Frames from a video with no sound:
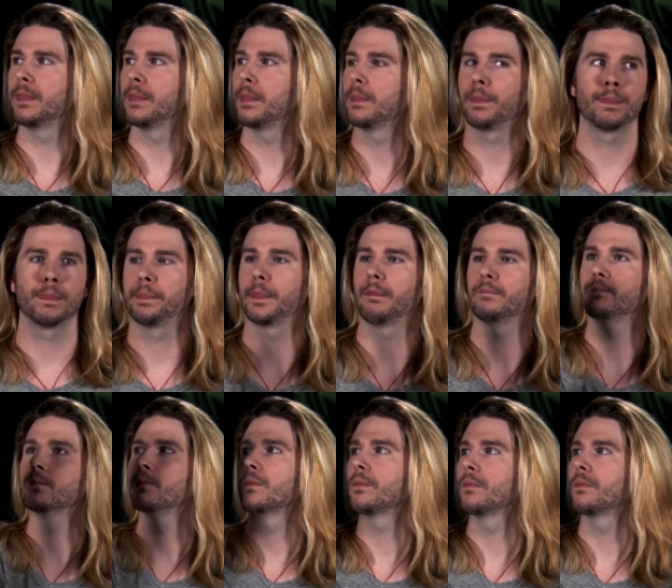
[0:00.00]

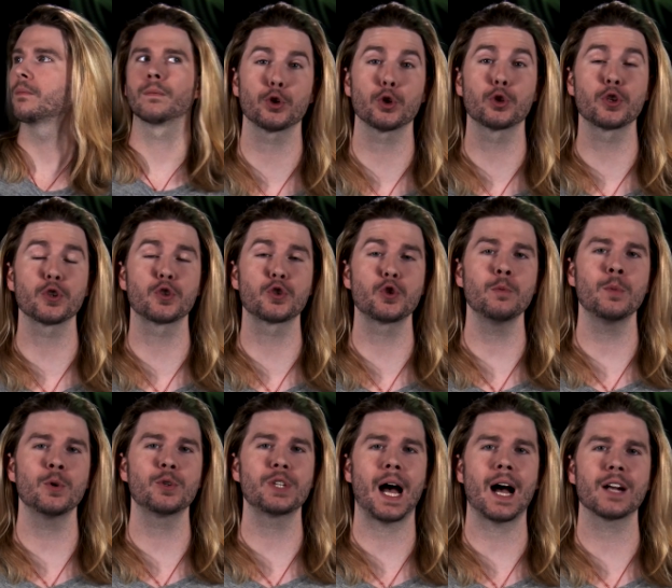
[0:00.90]
Japanese researcher
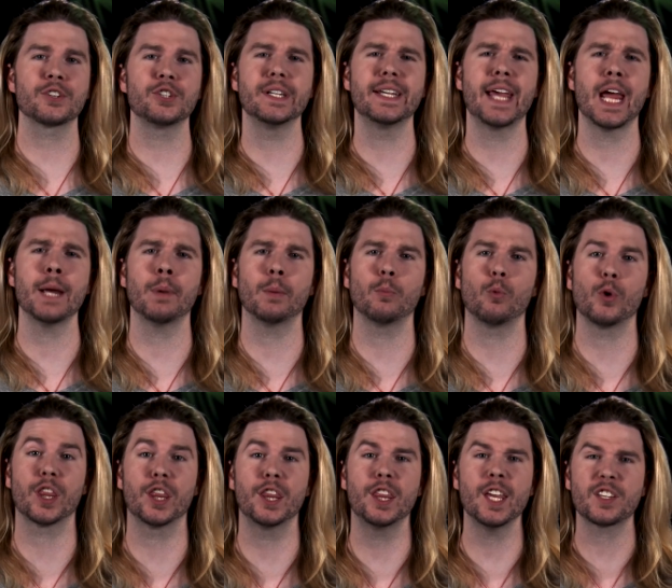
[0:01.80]
Susumu Tachi came up
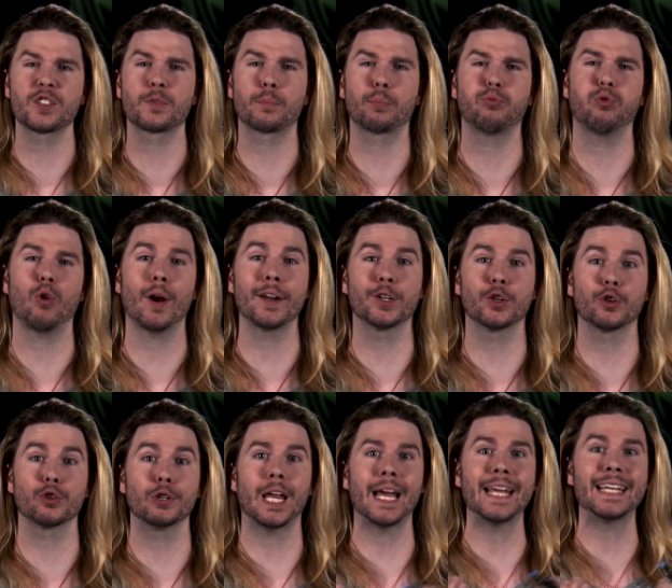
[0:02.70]
with this
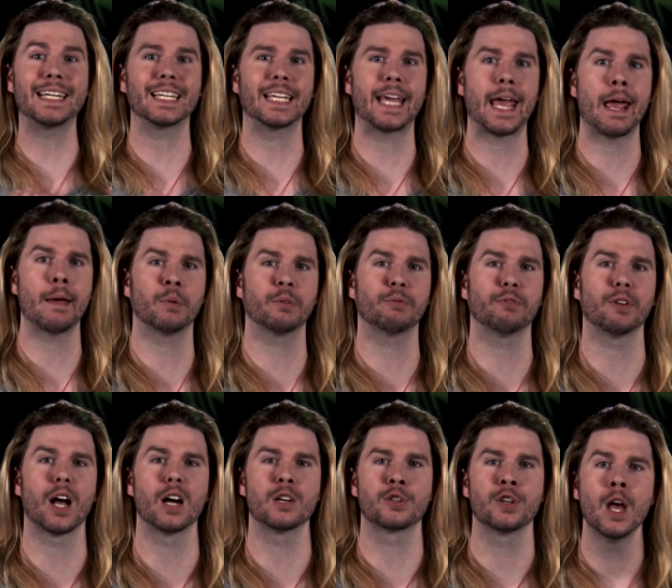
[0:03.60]
predator-like
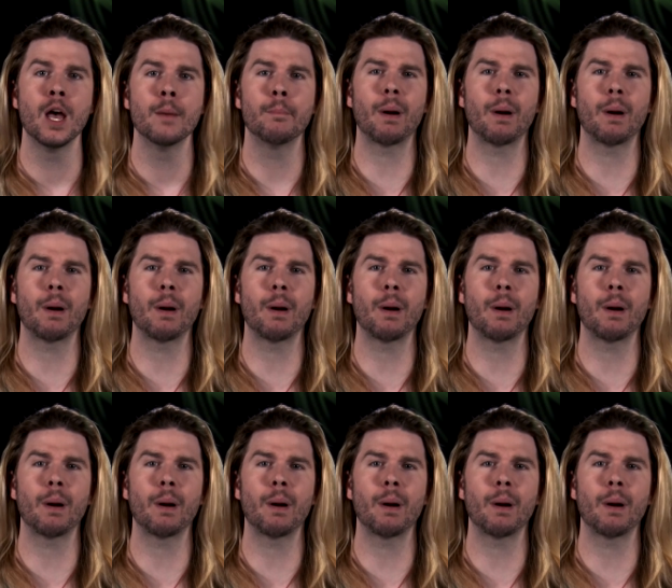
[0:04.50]
camouflage